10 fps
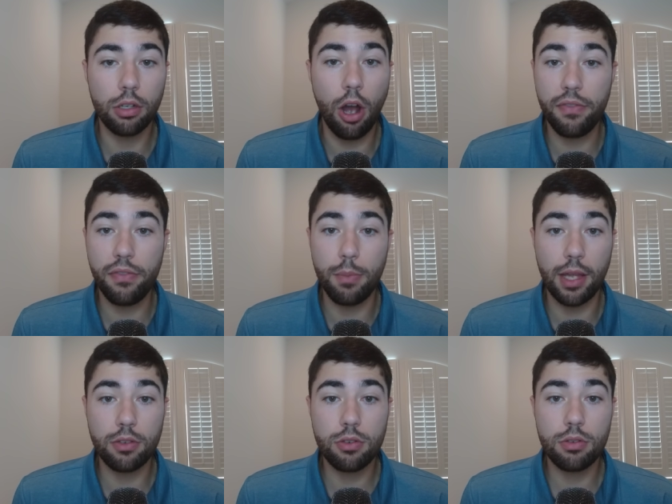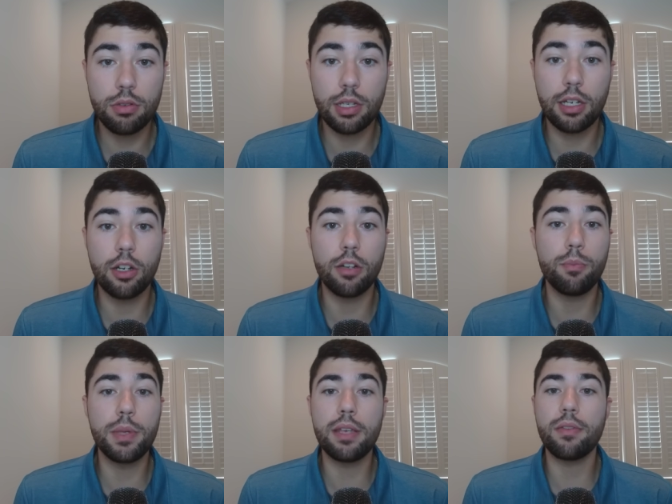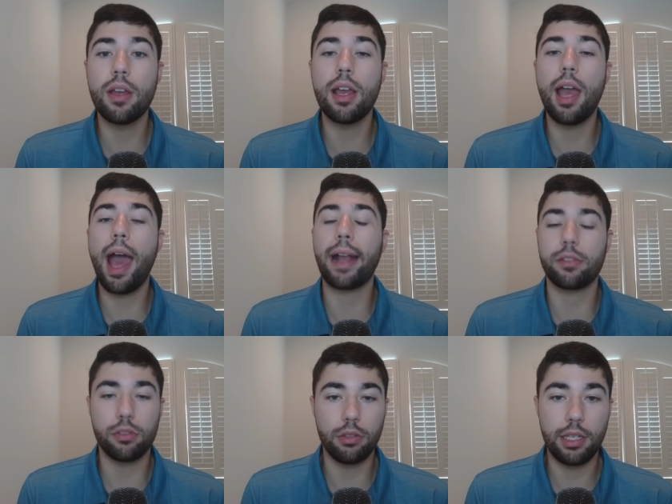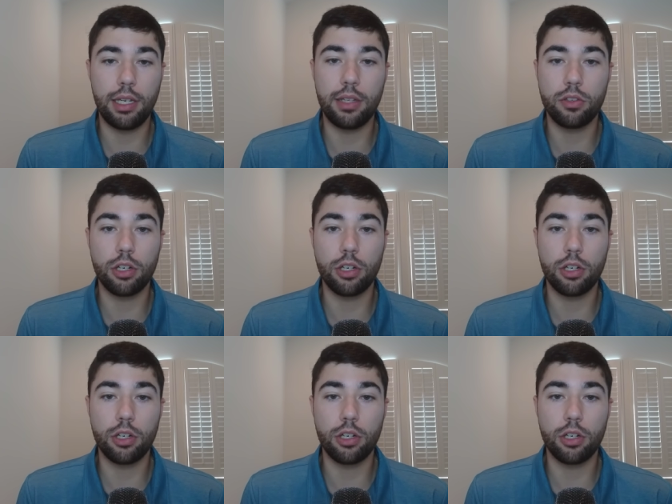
off the bench, could be excellent in